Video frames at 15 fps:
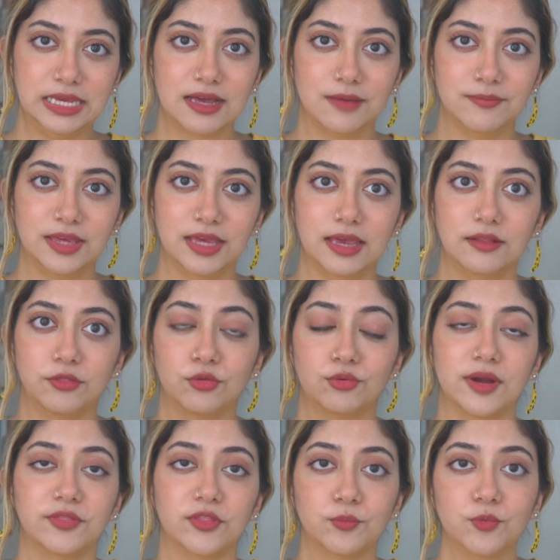coming in
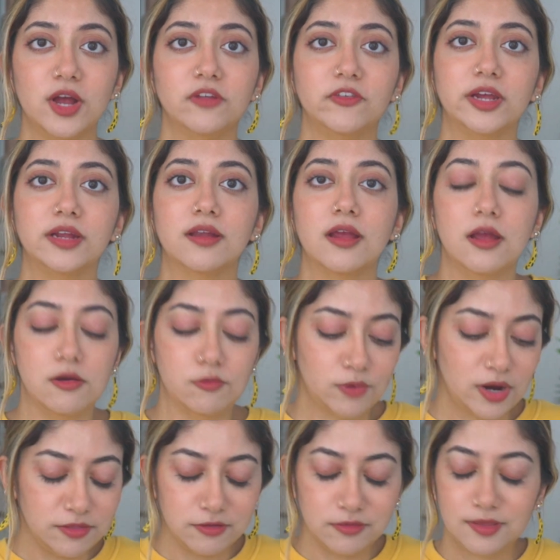throughout the project
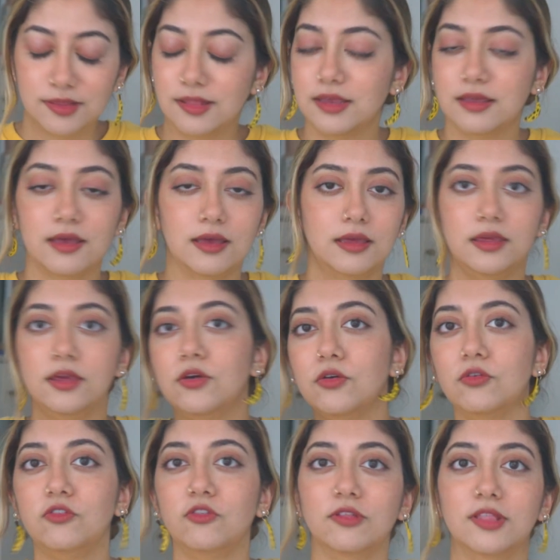rather than like a
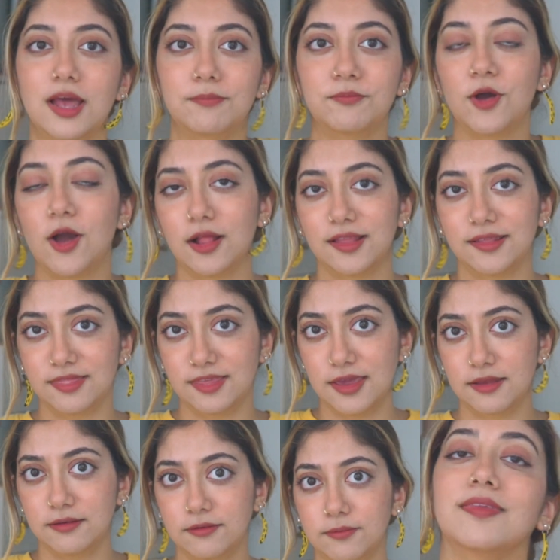huge lump all at the
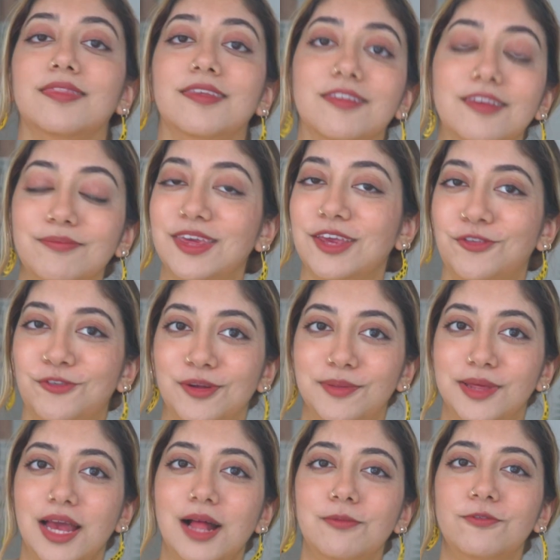end. This can be
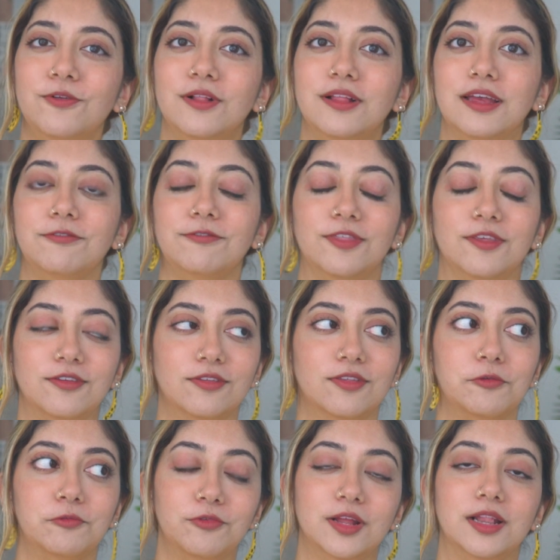extremely helpful if this is
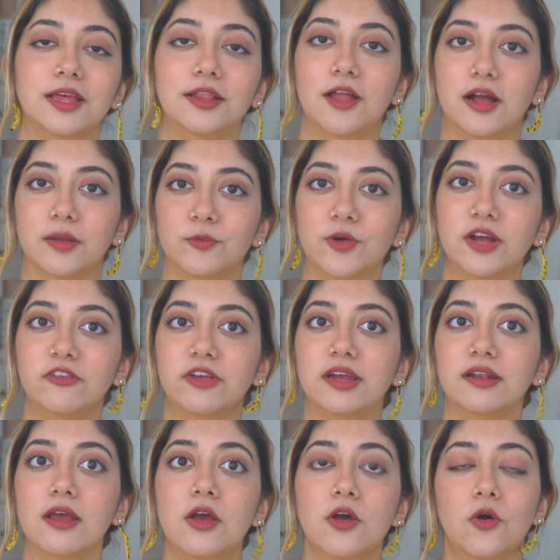a really long
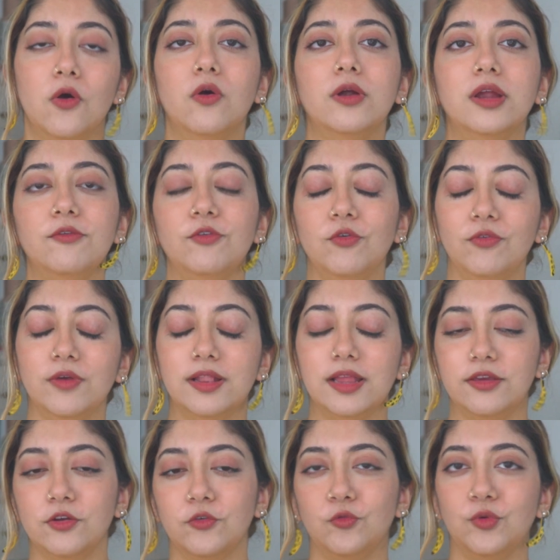project or if you feel
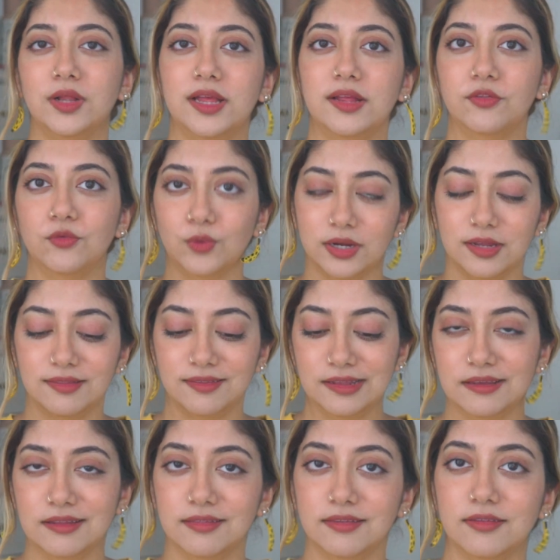like your freelance work is
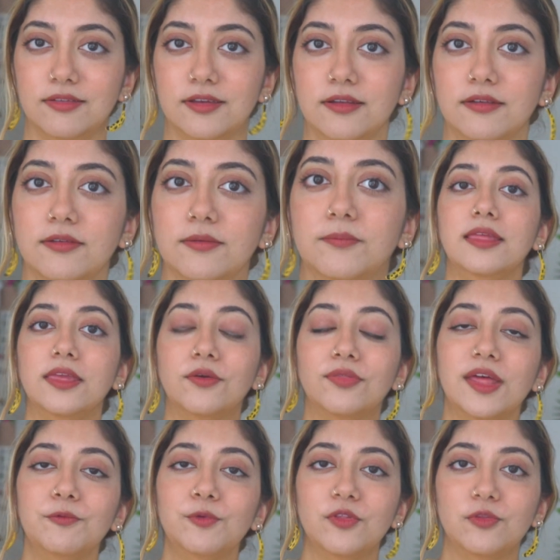inconsistent. You
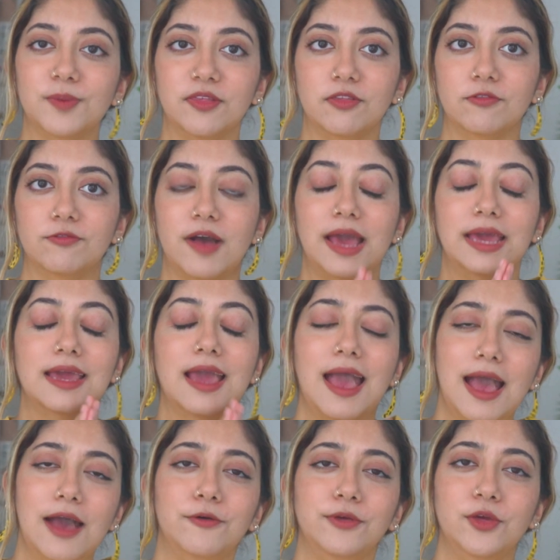then would specify
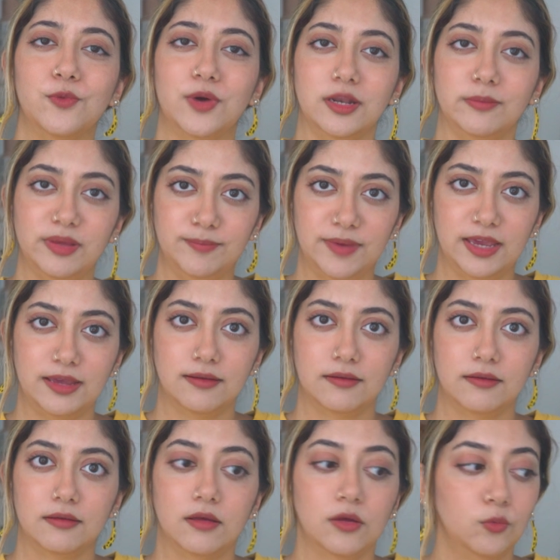how you want to be paid.
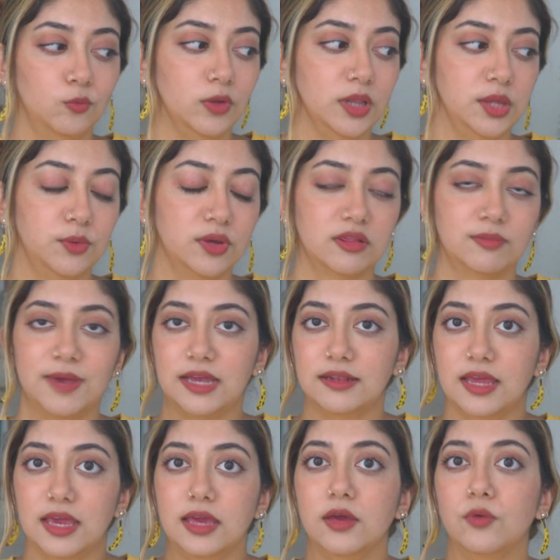Will you
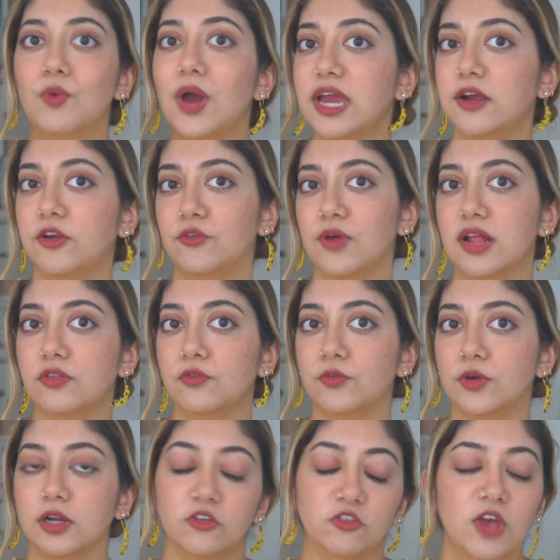expect a wire
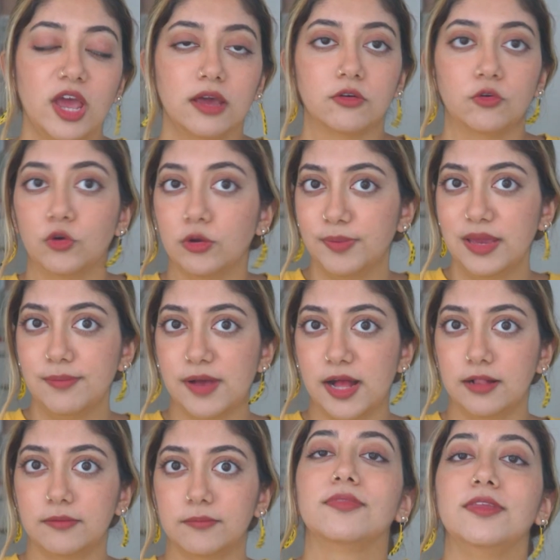transfer, check, or
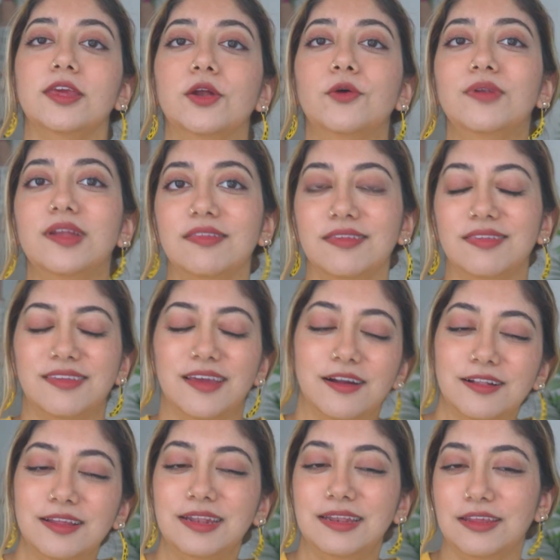PayPal? You don't
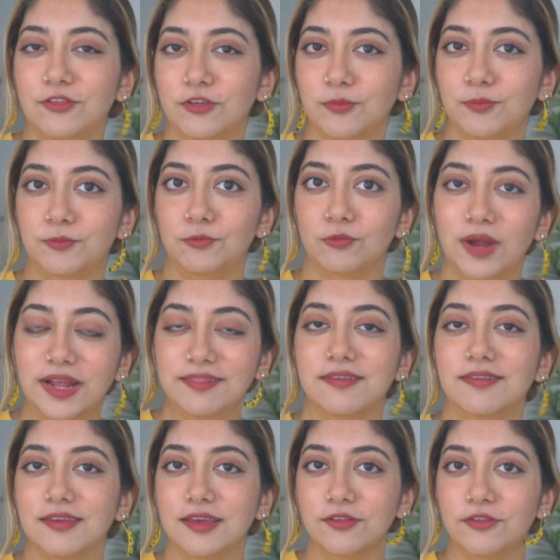necessarily need to write
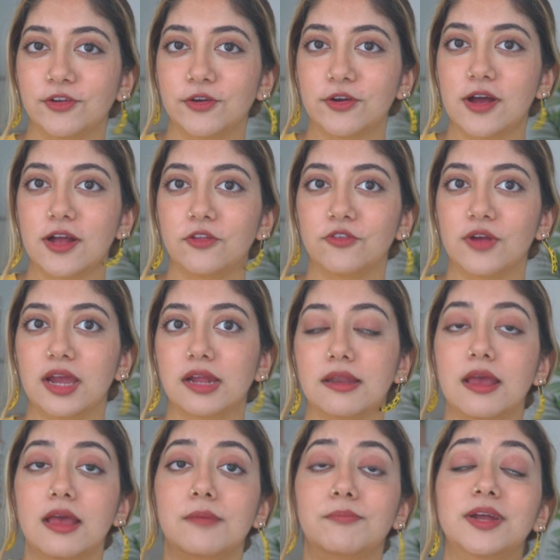this into your contract,
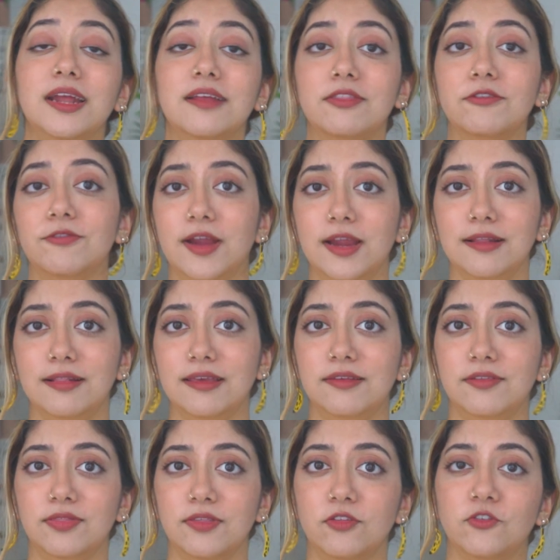but at the very
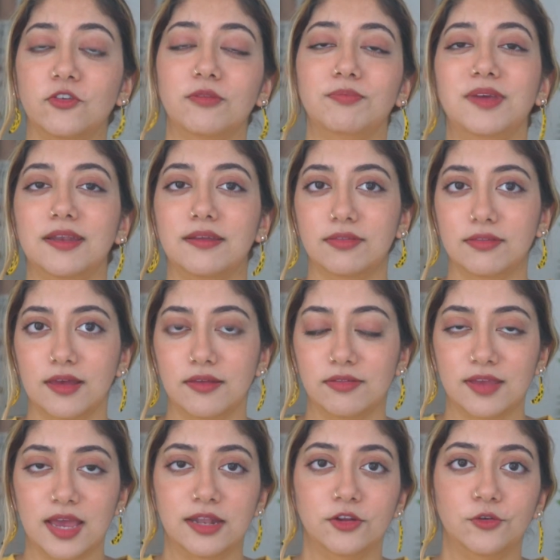least, this should be
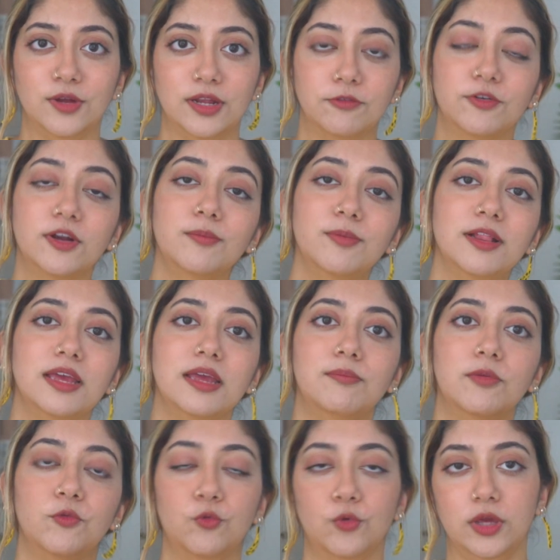discussed and agreed verbally
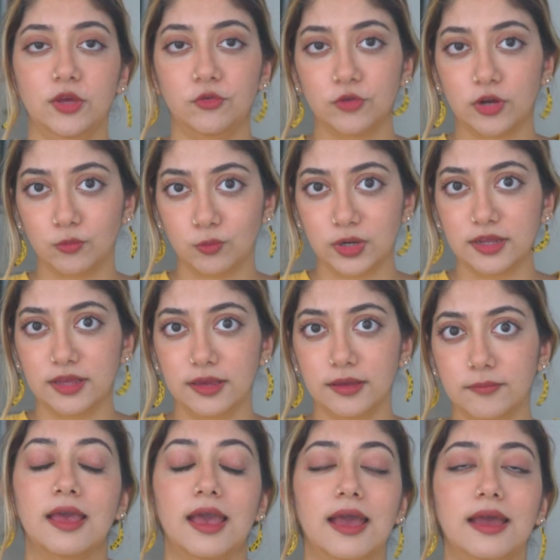before you start
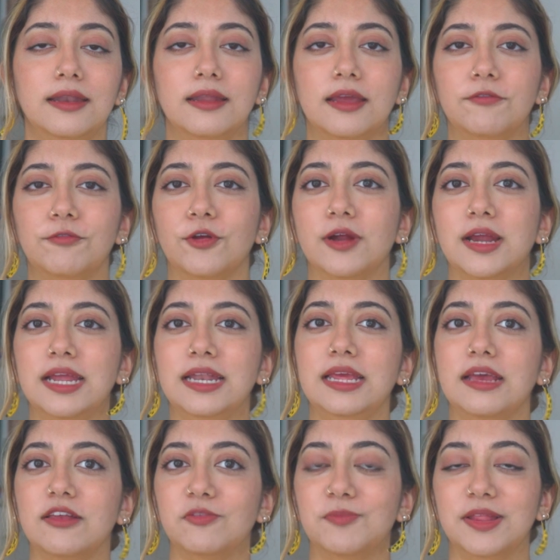working. And if there are any
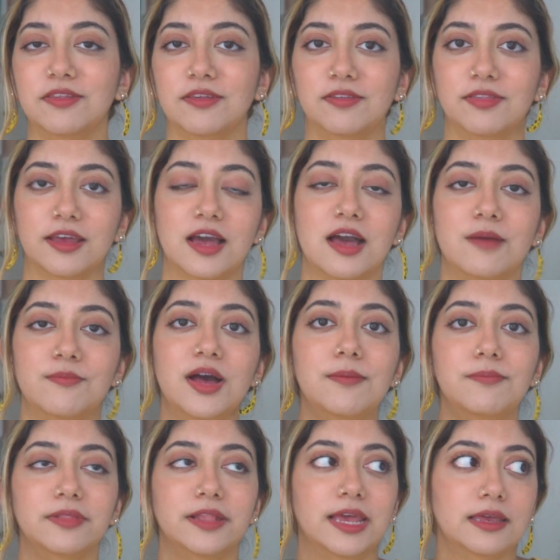expenses that come
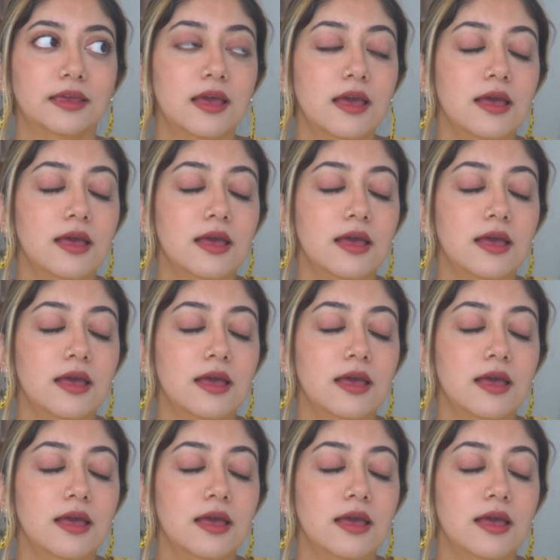up, like